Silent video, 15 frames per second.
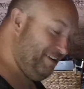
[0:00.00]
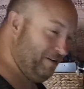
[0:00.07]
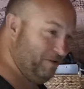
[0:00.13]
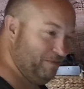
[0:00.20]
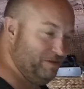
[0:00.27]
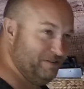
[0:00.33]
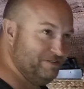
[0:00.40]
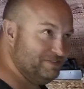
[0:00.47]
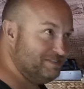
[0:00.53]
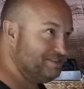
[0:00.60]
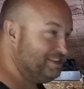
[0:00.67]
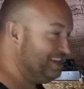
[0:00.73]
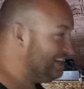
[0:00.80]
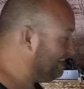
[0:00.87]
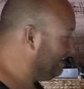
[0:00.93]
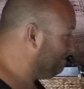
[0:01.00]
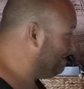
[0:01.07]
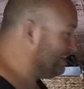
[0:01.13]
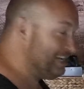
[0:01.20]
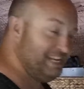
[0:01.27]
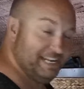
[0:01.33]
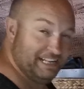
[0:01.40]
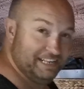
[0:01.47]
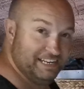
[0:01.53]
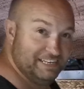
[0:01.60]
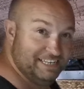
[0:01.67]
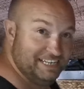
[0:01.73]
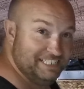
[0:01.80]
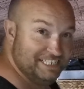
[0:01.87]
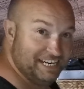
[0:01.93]
I was thinking about getting the
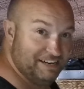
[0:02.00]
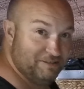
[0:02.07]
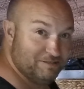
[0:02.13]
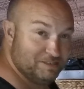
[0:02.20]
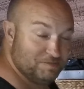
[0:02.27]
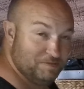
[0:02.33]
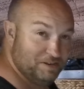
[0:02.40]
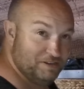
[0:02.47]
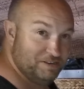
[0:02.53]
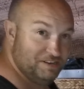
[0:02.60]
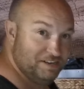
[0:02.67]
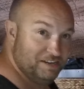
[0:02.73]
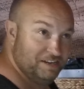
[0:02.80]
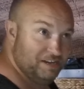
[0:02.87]
DJ Osmo